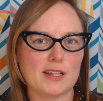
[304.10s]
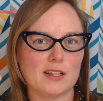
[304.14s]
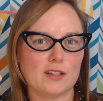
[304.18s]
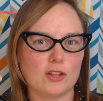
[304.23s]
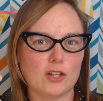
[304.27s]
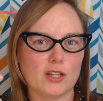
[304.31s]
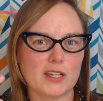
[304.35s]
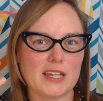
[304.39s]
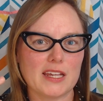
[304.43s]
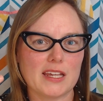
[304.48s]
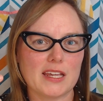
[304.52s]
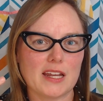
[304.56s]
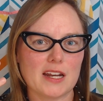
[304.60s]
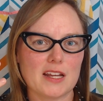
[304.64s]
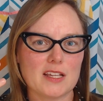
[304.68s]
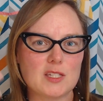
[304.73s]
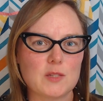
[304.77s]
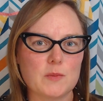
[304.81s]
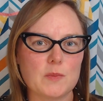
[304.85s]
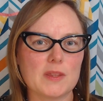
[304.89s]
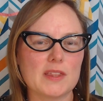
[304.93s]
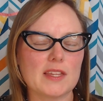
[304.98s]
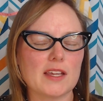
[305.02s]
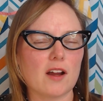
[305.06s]
looking at us,
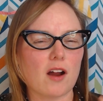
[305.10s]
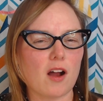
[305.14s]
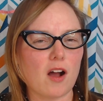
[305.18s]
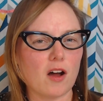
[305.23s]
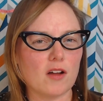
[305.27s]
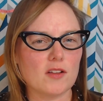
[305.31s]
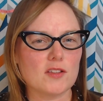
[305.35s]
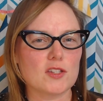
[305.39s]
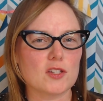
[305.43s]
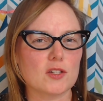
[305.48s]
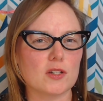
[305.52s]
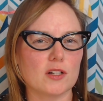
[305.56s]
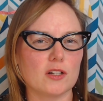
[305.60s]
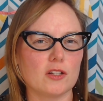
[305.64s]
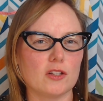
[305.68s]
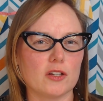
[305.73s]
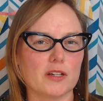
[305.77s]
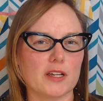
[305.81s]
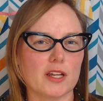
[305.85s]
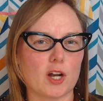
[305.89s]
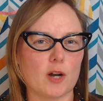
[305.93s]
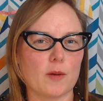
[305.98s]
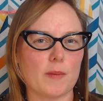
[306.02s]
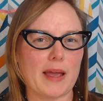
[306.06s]
but they are also going to look
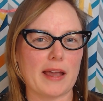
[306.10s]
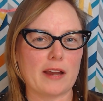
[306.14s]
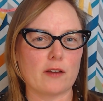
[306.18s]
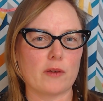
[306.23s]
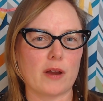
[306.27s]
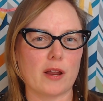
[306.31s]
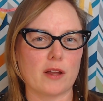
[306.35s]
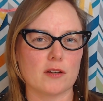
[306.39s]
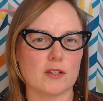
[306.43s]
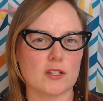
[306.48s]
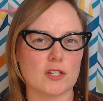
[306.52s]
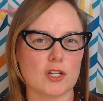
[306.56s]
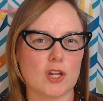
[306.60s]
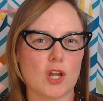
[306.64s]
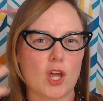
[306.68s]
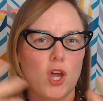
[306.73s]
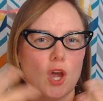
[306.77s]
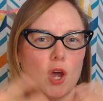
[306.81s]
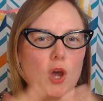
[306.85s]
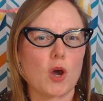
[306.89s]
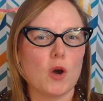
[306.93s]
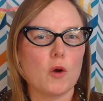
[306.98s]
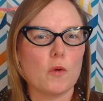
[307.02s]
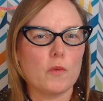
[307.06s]
at our background.
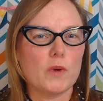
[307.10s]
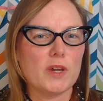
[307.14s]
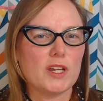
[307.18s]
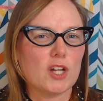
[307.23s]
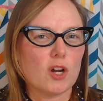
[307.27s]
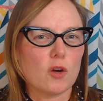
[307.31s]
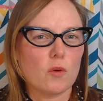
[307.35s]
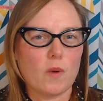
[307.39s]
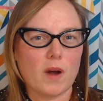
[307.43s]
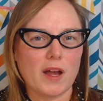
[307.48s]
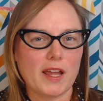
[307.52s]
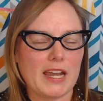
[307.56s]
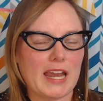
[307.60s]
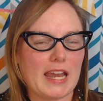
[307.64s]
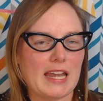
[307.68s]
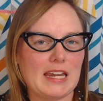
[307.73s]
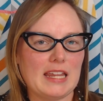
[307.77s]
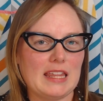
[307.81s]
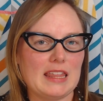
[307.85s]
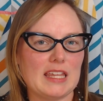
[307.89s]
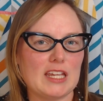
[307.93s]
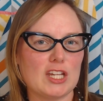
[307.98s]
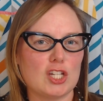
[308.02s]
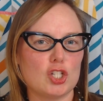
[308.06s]
We don't want
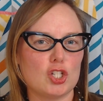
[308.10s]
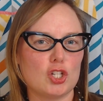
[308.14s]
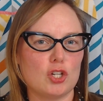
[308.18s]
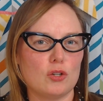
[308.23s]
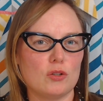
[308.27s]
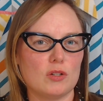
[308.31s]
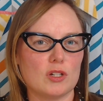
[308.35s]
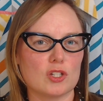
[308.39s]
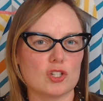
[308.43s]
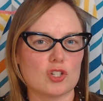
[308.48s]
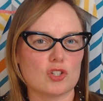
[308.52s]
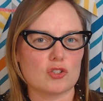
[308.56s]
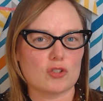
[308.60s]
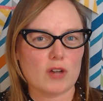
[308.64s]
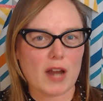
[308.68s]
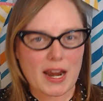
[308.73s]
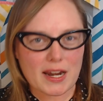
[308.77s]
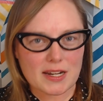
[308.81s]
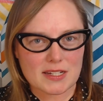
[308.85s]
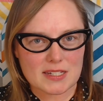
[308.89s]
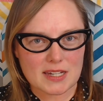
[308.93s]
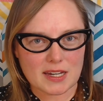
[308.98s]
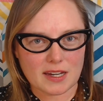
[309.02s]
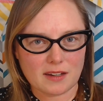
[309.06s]
anything too
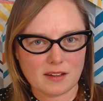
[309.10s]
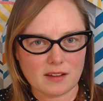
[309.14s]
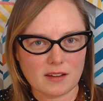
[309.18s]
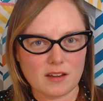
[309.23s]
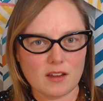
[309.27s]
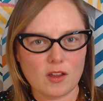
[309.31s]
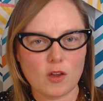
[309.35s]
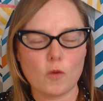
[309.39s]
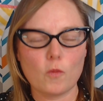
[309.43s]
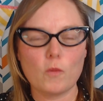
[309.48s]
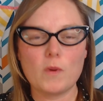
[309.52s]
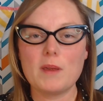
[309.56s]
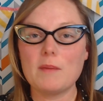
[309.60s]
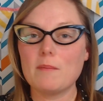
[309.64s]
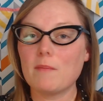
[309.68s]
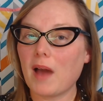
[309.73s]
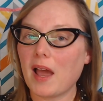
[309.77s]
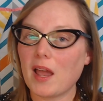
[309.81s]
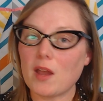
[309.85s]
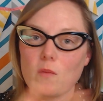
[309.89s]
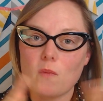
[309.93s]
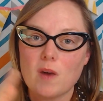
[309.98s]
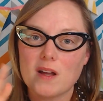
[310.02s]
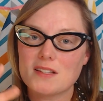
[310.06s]
distracting. We
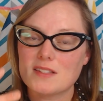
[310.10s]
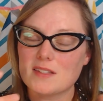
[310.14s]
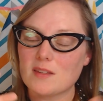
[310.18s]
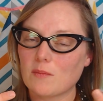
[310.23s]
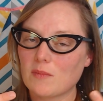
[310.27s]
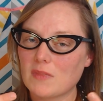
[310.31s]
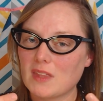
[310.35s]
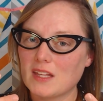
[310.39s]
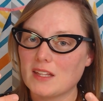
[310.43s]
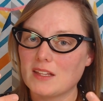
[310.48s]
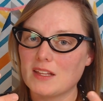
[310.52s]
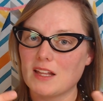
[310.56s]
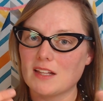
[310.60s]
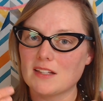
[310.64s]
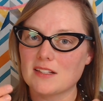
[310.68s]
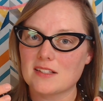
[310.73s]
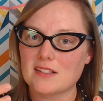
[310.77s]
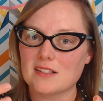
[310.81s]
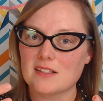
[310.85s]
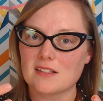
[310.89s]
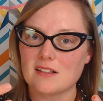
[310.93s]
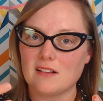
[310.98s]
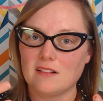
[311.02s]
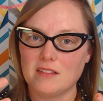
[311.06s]
might want something
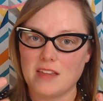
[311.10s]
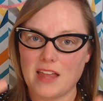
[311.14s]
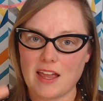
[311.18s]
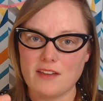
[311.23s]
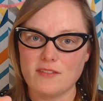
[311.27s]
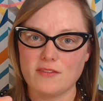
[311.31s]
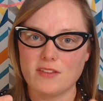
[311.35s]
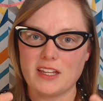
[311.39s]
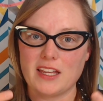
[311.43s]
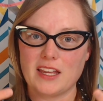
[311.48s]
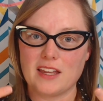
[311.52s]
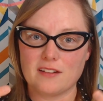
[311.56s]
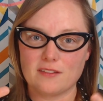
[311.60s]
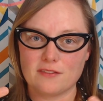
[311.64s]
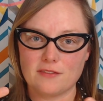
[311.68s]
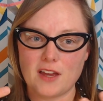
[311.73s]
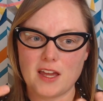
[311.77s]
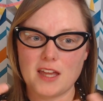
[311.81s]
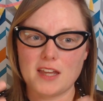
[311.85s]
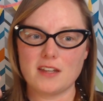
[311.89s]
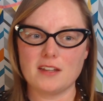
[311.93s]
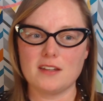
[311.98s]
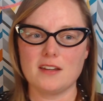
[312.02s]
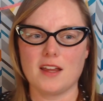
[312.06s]
that's lively and
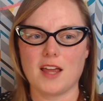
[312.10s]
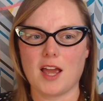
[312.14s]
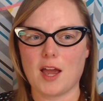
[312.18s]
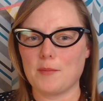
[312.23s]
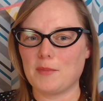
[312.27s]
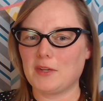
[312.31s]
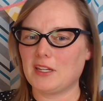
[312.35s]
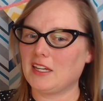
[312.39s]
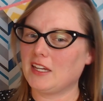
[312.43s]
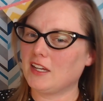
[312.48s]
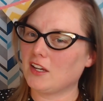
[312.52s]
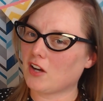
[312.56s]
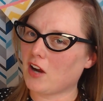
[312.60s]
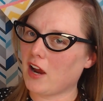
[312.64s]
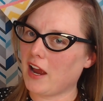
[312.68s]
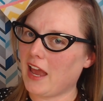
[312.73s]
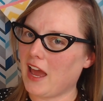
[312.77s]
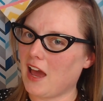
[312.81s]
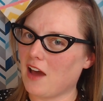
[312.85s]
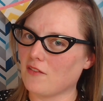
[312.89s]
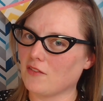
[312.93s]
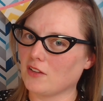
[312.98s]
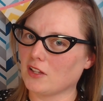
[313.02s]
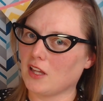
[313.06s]
fun. I mean, here I
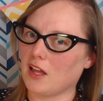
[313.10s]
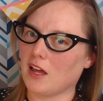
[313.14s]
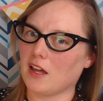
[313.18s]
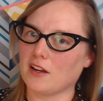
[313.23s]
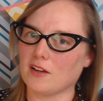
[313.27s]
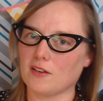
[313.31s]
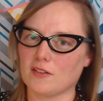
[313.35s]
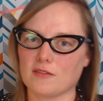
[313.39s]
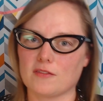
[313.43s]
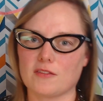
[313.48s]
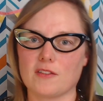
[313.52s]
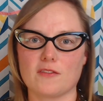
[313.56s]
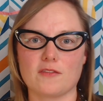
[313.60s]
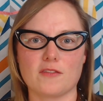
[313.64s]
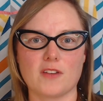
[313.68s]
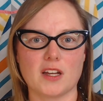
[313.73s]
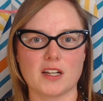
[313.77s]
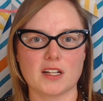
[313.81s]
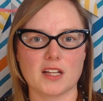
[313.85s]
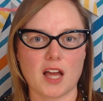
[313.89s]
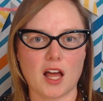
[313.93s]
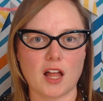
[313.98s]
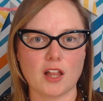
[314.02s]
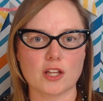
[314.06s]
have a lot of fun
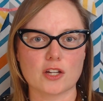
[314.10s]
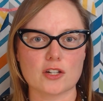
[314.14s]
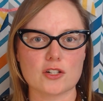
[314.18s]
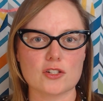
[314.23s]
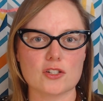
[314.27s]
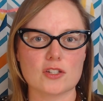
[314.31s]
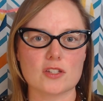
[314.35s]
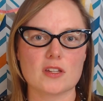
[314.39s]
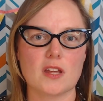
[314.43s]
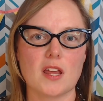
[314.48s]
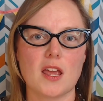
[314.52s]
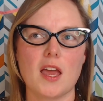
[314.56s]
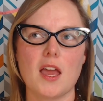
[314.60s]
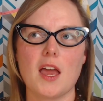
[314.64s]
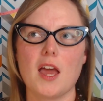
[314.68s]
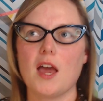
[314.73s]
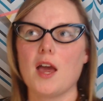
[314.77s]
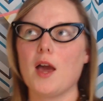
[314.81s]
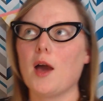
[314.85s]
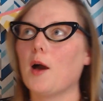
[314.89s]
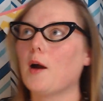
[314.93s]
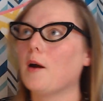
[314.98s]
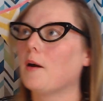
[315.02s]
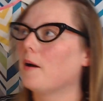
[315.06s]
colors,
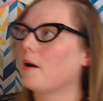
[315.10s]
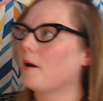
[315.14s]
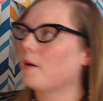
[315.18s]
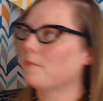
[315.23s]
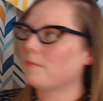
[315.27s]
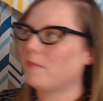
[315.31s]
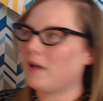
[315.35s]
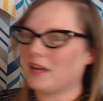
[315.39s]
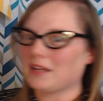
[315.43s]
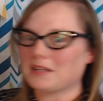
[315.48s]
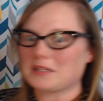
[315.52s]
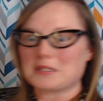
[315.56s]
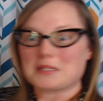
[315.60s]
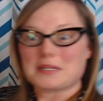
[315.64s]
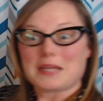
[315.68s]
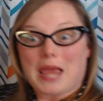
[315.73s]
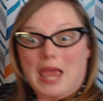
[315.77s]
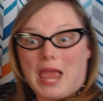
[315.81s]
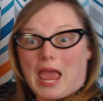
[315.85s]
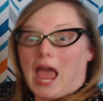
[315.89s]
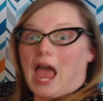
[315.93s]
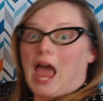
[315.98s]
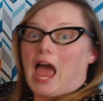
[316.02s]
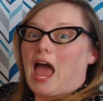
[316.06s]
but
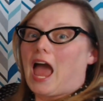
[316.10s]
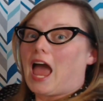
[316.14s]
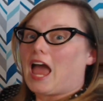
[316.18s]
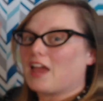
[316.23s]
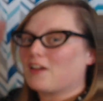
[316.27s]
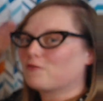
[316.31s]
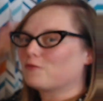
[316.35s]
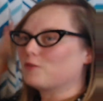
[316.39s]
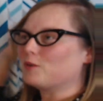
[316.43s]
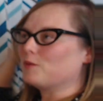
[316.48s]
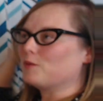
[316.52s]
if we